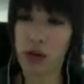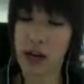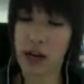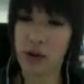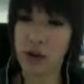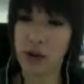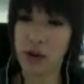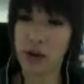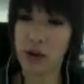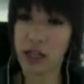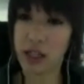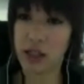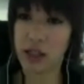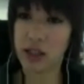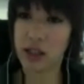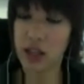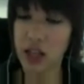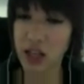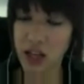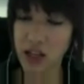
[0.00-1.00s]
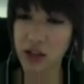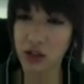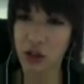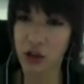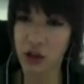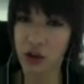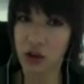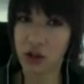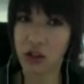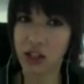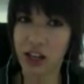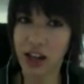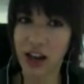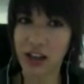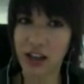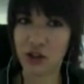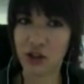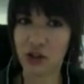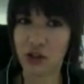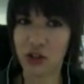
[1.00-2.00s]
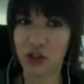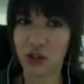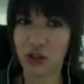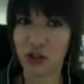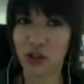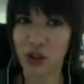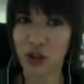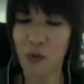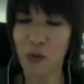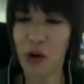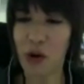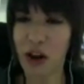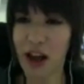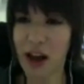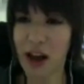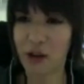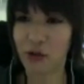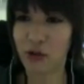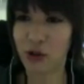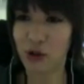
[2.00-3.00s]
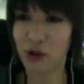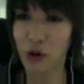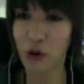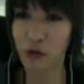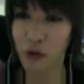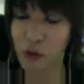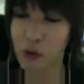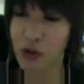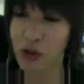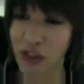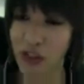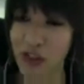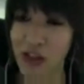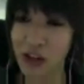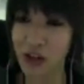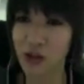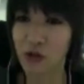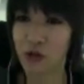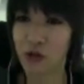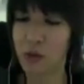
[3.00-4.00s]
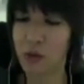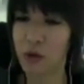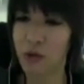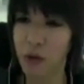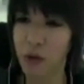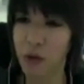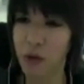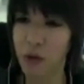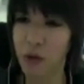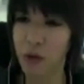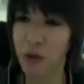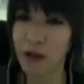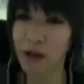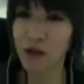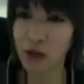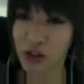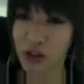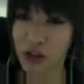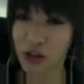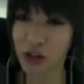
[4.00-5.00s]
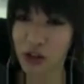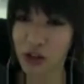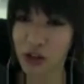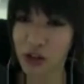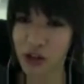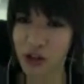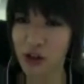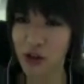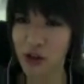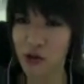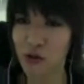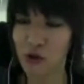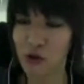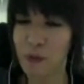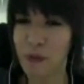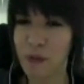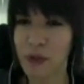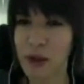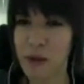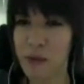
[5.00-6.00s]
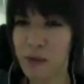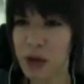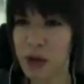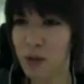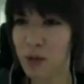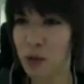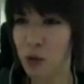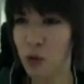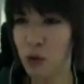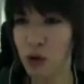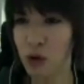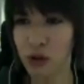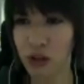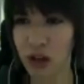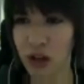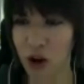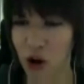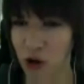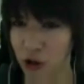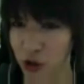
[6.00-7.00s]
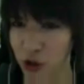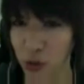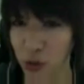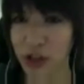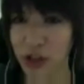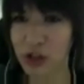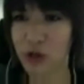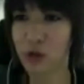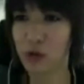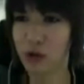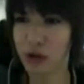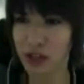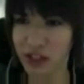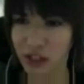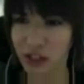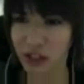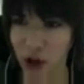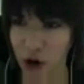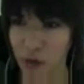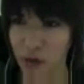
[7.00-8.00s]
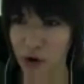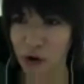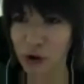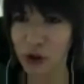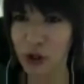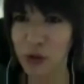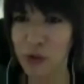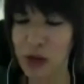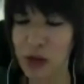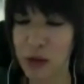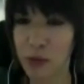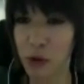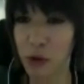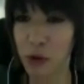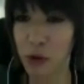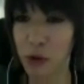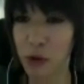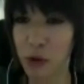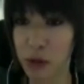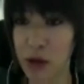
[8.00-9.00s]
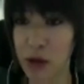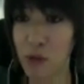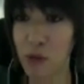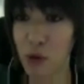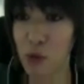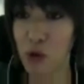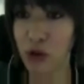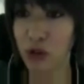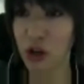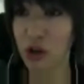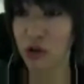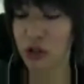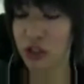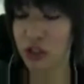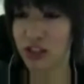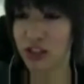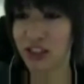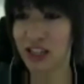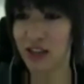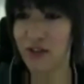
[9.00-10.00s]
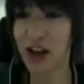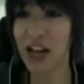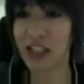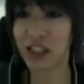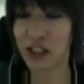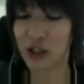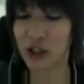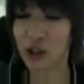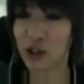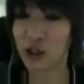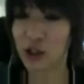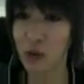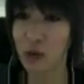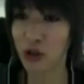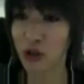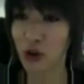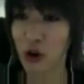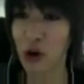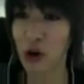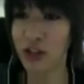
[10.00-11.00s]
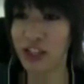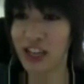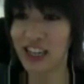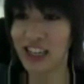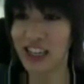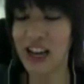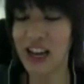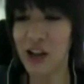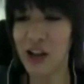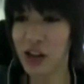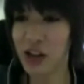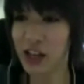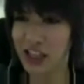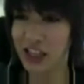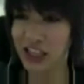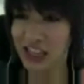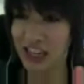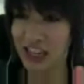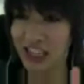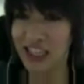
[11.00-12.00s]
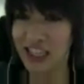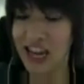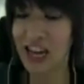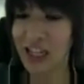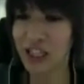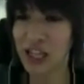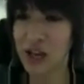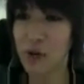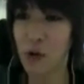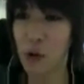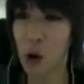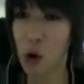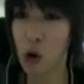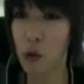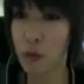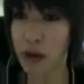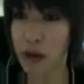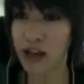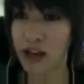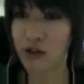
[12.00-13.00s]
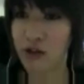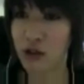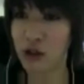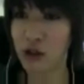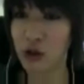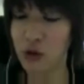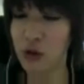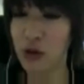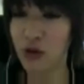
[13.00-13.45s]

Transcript: nowadays, it's easier to catch someone out, not from within the newsroom, but from outside the newsroom. People will, on Twitter, will then start approaching people. People will notice, because they have access to so much content, that the exact same quote appears in two